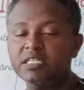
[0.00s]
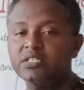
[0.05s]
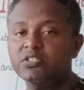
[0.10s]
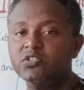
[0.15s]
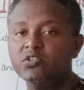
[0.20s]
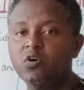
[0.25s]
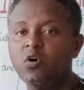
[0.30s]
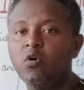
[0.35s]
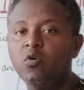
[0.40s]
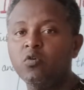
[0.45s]

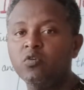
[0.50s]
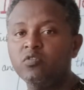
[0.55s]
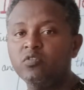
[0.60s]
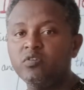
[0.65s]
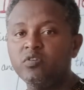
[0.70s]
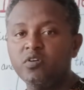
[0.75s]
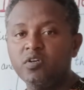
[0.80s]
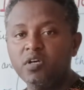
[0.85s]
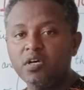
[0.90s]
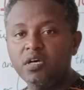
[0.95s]
its
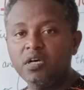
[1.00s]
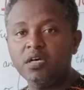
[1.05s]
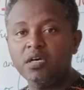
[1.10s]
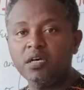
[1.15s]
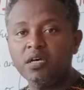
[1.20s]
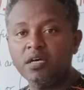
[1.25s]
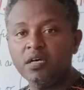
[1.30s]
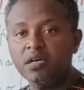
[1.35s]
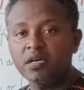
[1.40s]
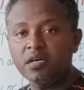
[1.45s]
own
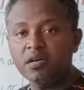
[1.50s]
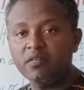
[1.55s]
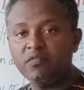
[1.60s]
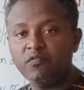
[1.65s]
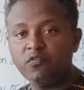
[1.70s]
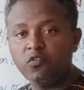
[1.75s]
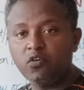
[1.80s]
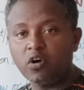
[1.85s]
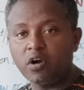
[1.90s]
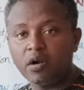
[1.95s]

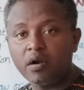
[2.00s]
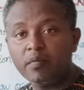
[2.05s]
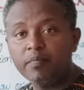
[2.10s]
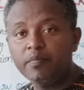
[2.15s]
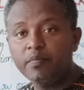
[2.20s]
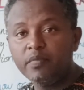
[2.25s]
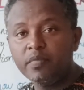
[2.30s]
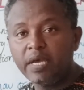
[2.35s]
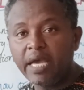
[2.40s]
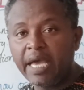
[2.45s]

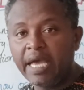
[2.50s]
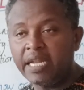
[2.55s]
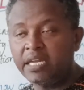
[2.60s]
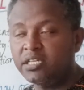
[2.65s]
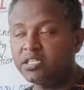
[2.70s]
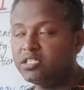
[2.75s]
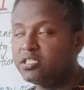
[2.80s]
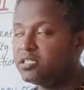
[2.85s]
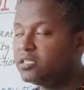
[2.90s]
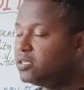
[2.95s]
form,
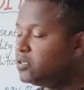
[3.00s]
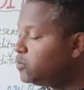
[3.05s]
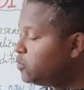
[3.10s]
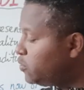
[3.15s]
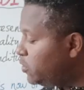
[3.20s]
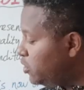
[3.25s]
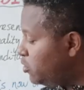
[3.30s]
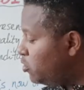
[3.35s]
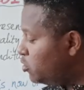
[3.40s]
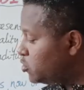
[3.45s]
and
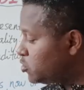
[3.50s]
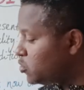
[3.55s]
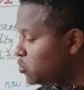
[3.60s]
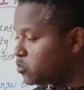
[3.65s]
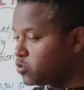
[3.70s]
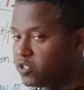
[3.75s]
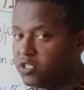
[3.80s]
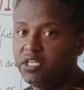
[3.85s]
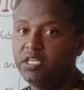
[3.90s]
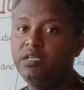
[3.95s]
we'll also
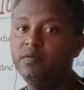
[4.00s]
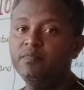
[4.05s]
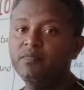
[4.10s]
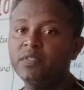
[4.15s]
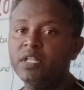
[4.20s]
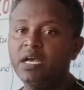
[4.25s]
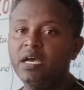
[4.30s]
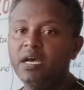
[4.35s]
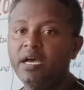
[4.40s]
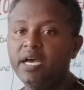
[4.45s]
see
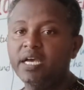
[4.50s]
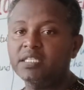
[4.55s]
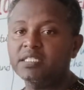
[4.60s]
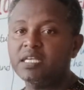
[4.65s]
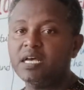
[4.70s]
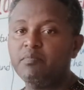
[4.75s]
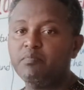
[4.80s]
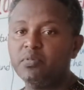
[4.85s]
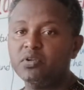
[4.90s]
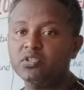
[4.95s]

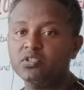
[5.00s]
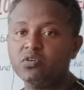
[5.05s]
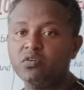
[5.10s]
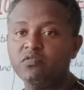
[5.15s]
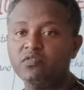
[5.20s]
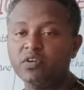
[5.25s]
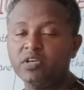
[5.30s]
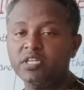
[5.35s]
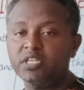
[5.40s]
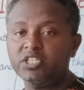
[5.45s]
examples
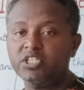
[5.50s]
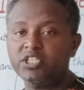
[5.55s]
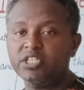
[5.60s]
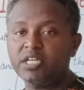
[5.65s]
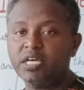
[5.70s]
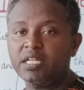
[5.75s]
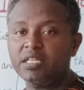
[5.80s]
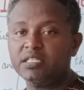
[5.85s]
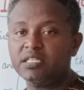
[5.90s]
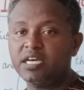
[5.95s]
of
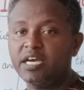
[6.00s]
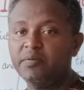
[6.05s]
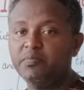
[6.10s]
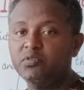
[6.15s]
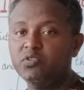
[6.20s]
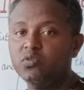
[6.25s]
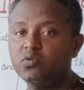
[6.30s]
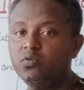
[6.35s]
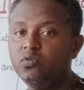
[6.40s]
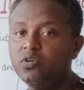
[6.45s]
conditional type
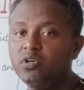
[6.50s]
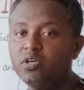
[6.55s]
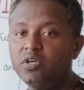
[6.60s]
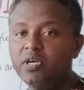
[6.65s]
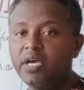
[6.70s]
2,